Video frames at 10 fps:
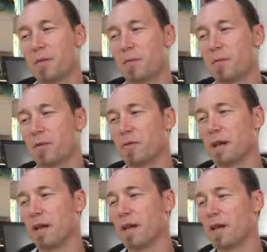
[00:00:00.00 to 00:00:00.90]
We've
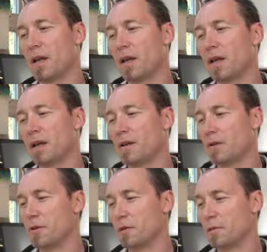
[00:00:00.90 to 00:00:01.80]
got
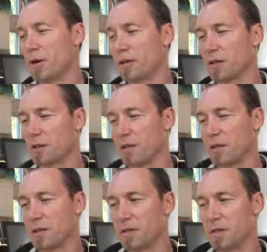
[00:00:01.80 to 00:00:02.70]
another nurse practitioner
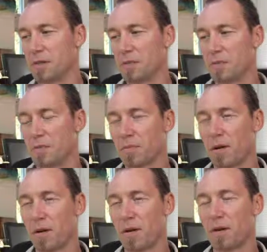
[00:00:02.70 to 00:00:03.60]
that sees some
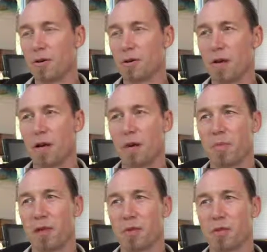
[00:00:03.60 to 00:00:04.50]
urgent care
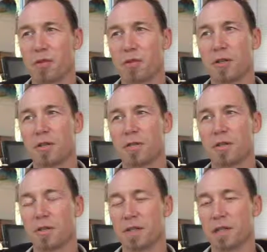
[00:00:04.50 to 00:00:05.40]
patients, acute
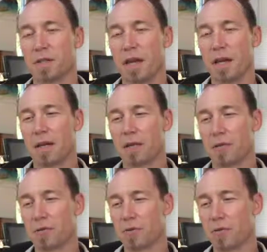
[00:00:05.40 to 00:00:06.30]
visits, and
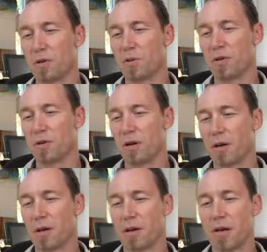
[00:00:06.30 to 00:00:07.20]
who's going to be
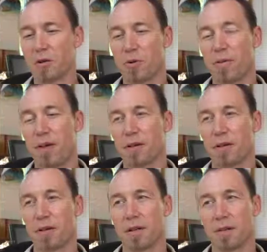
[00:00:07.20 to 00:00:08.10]
starting a naturopathic
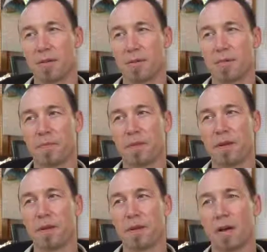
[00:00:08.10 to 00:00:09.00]
clinic soon.
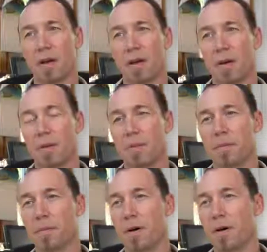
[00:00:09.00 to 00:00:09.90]

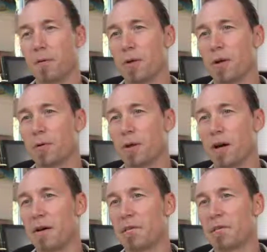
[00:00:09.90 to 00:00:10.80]
We also
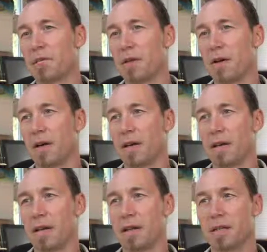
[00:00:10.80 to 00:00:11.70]
have
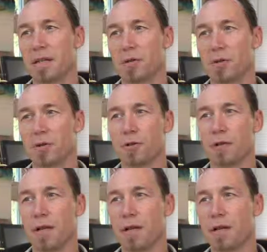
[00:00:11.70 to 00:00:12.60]
an ENT
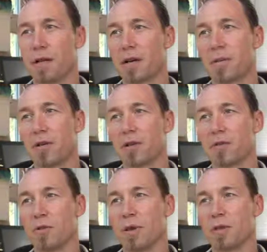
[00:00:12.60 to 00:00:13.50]
surgeon and an
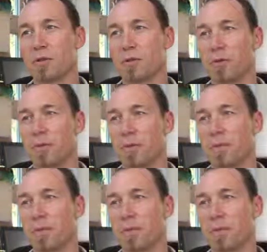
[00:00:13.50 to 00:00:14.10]
occupational medicine group.